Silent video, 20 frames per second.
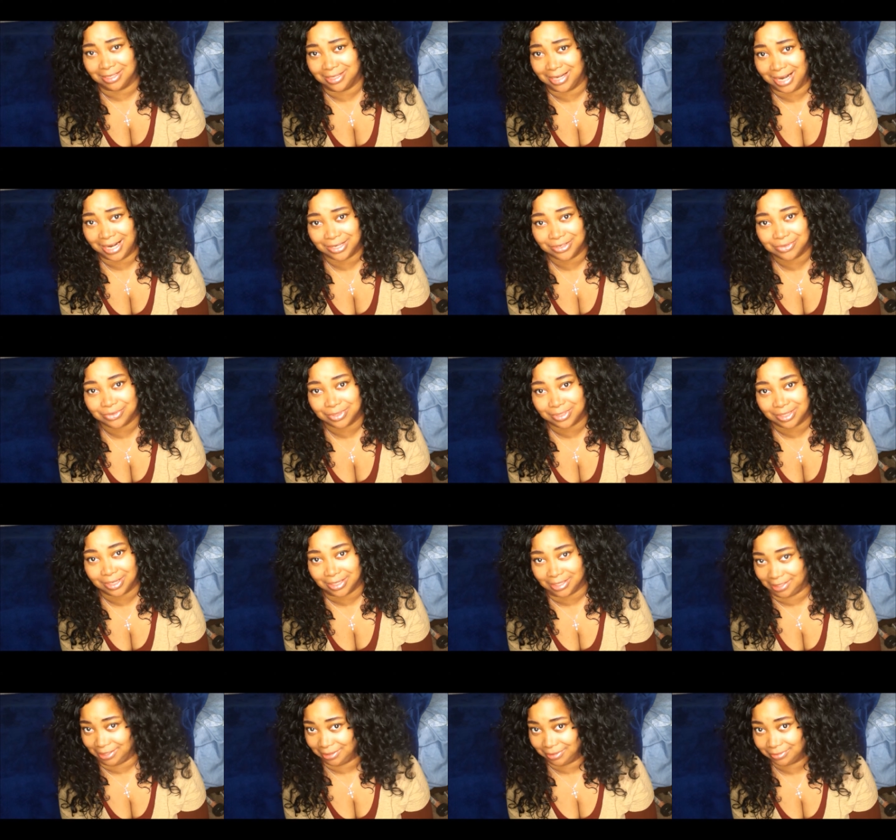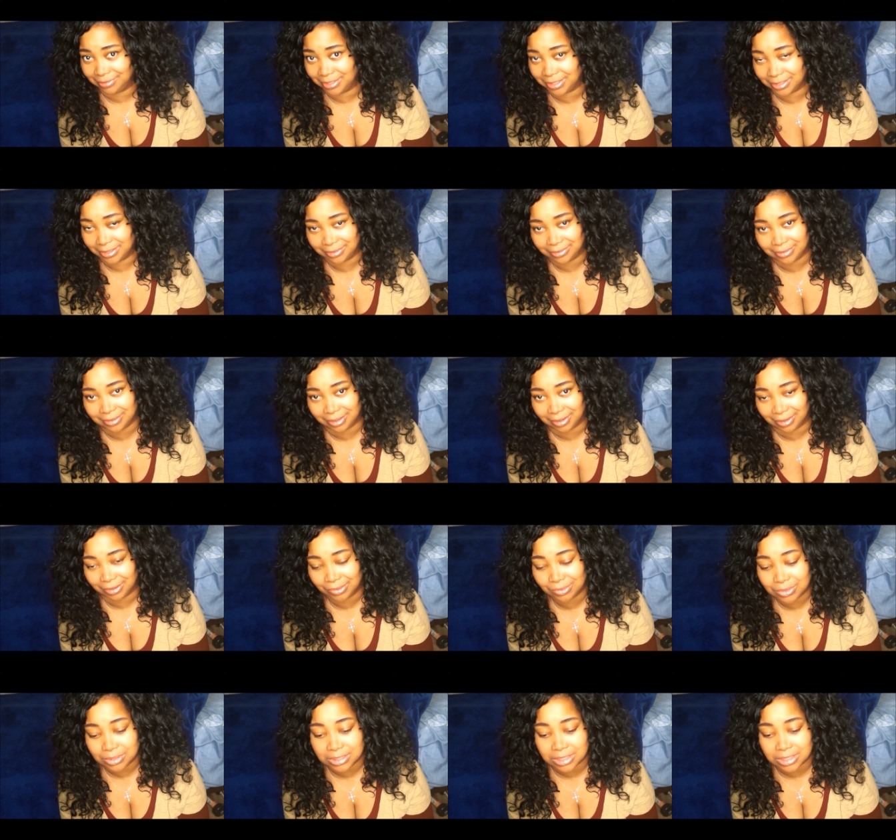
it's unnatural and unhealthy, you know.